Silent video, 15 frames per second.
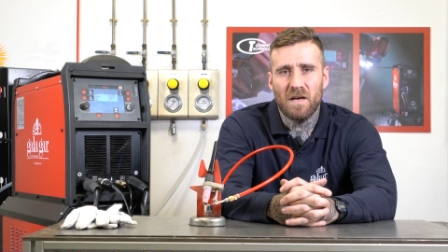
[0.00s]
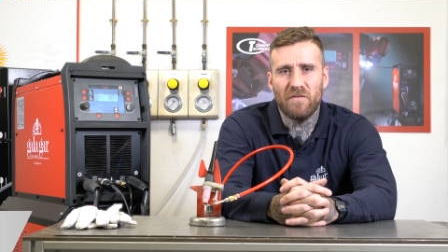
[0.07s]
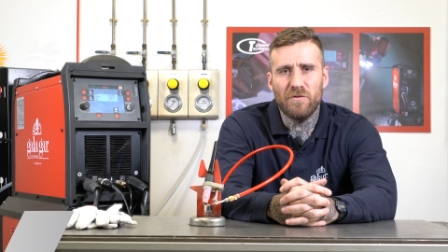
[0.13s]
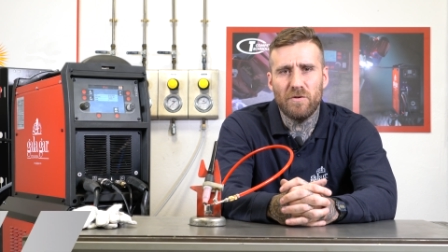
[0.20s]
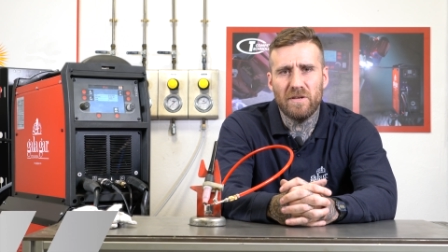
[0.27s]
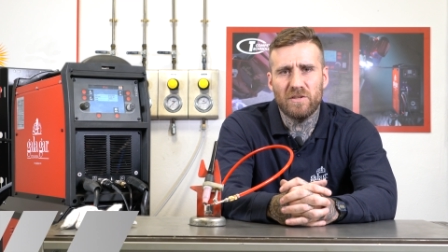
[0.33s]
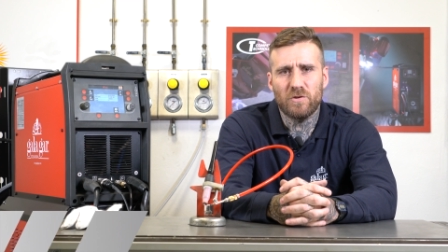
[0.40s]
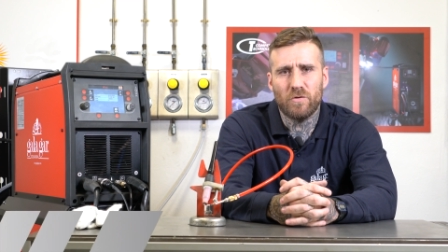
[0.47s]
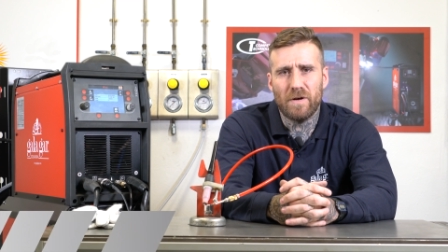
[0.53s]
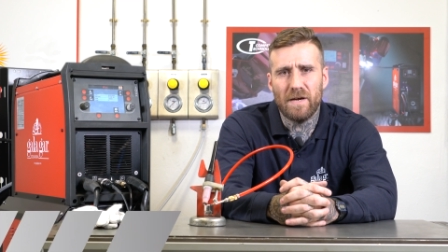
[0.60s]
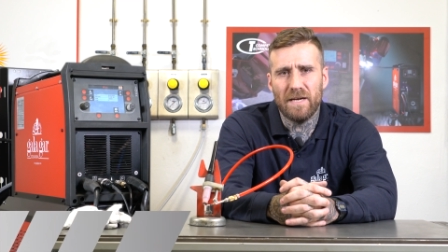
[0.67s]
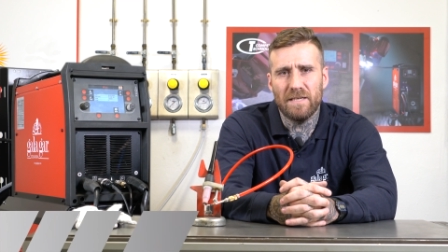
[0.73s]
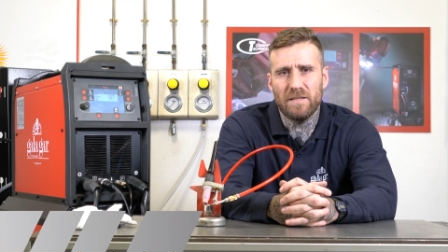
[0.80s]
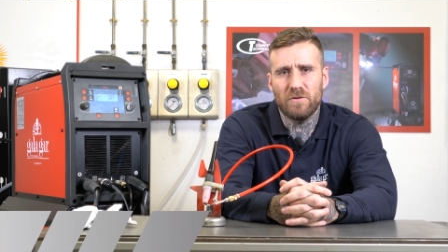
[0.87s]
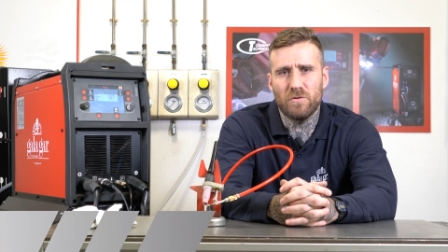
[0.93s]
Have you ever
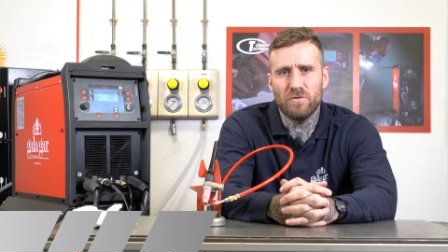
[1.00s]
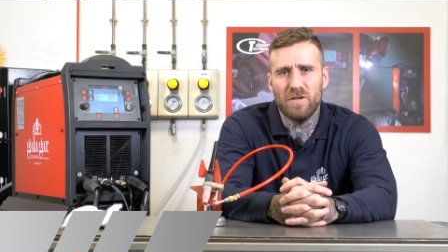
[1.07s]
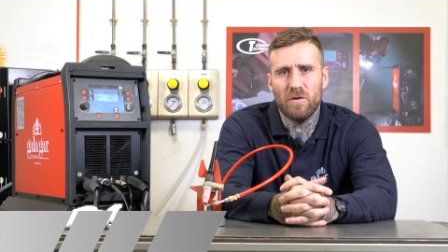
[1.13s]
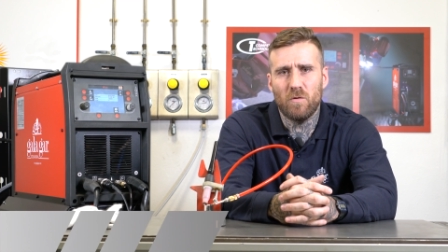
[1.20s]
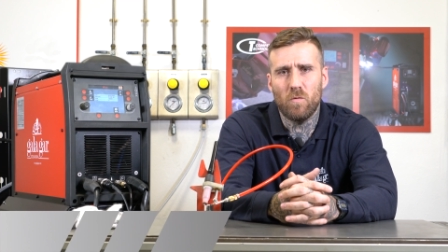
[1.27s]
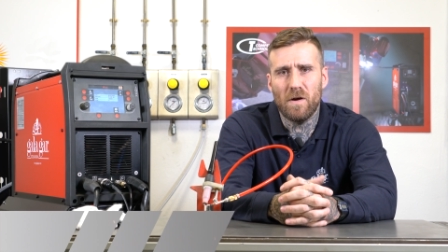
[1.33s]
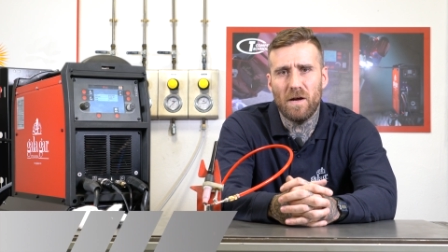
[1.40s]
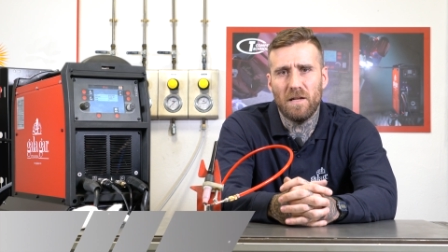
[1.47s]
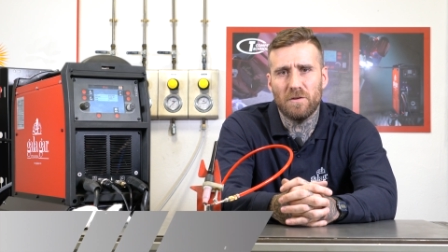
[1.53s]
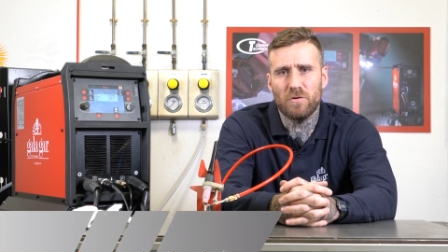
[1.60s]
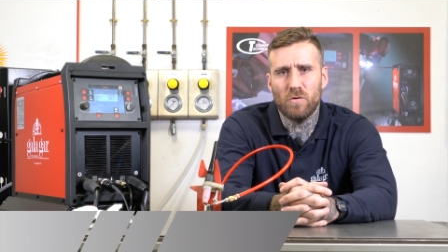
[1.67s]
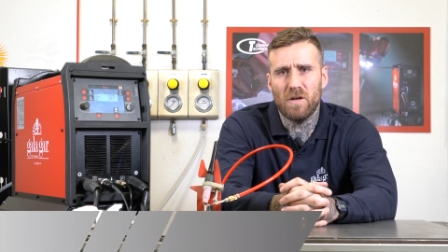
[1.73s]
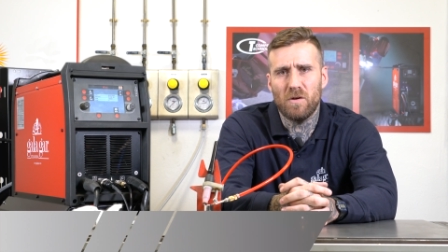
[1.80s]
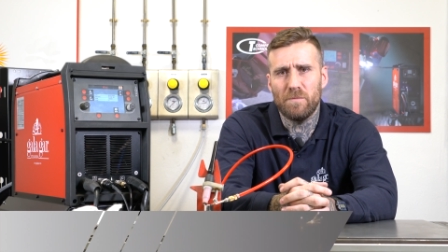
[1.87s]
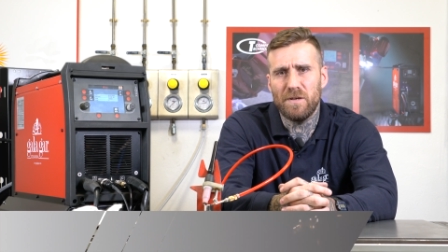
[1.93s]
tried to TIG weld
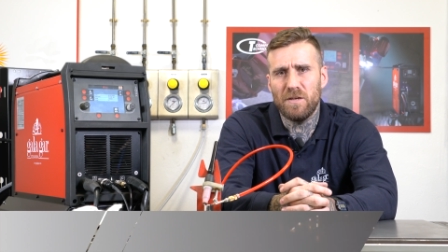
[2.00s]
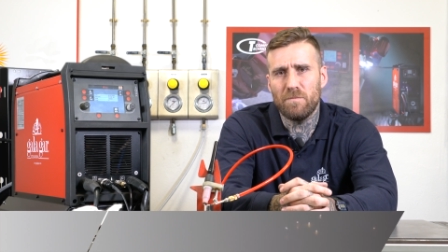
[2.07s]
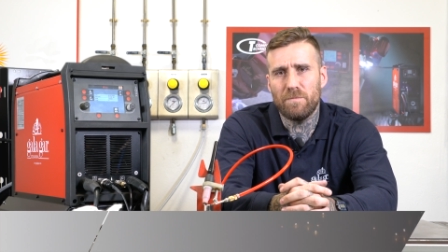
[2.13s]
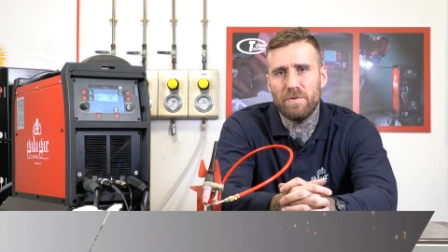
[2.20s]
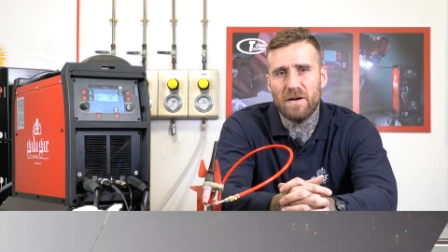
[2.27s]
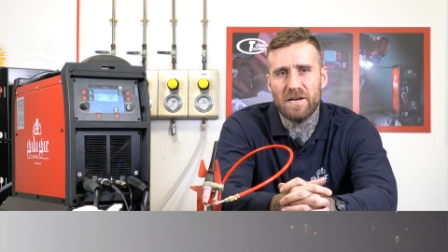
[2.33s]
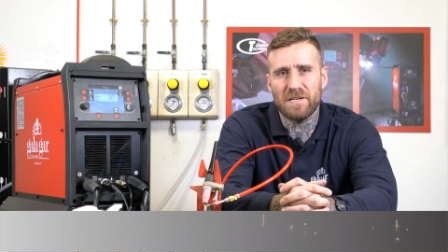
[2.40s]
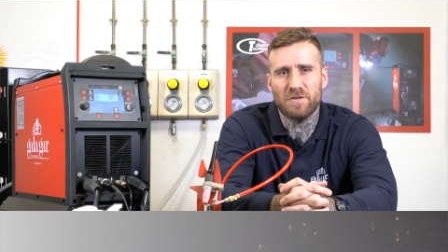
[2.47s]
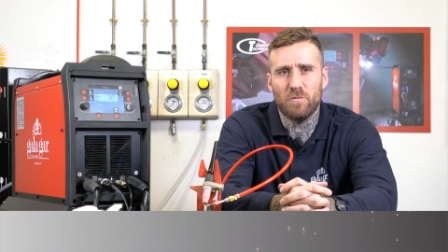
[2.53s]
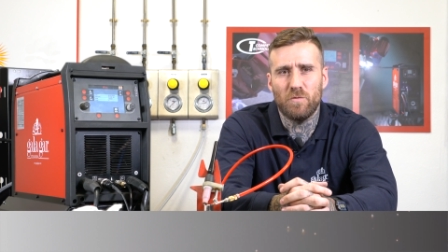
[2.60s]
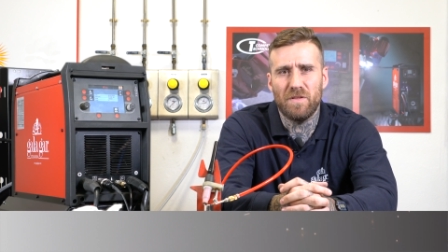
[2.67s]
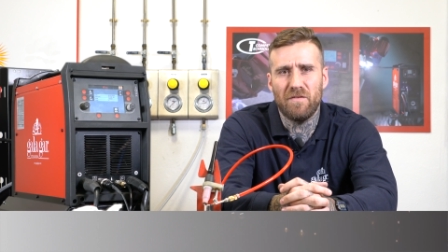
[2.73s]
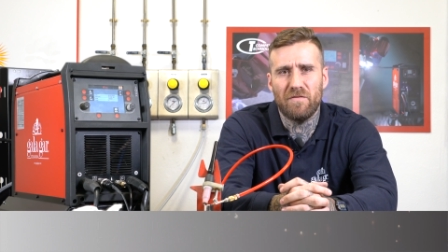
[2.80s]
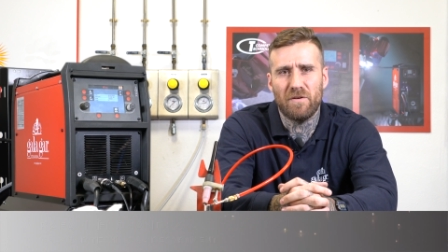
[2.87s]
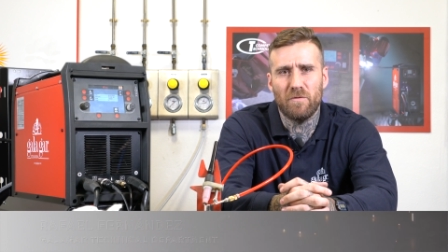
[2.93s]
two aluminium parts
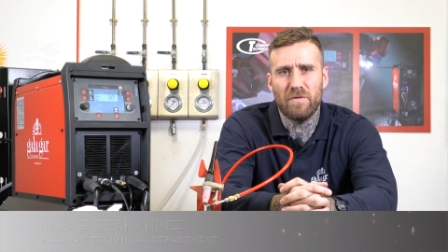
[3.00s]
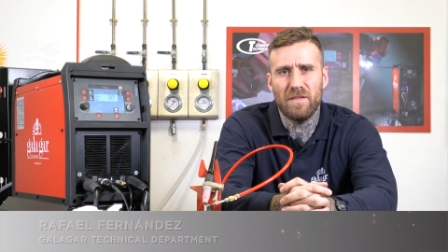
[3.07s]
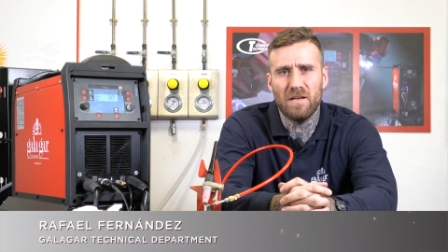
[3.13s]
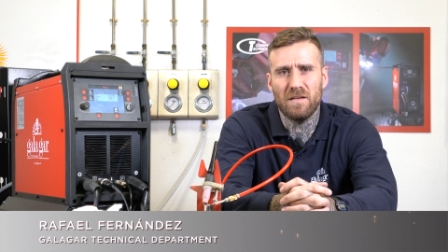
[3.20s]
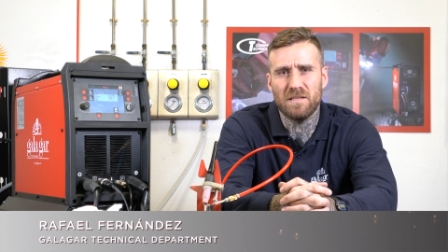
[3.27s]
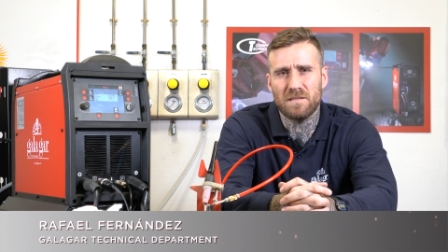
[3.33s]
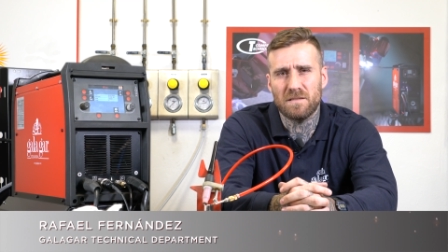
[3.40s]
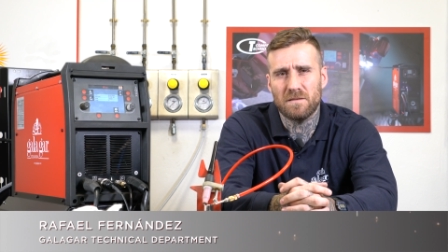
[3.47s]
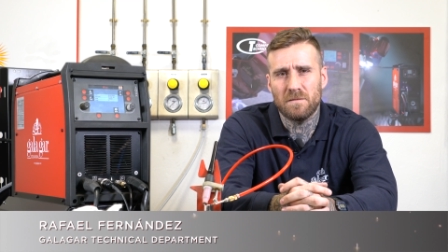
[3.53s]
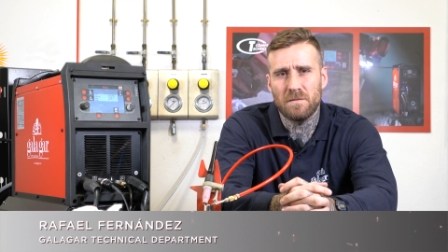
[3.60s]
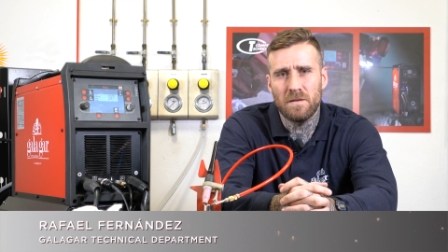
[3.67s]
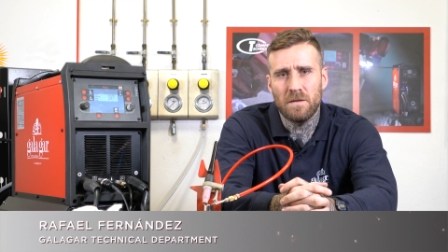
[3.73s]
with different thickness?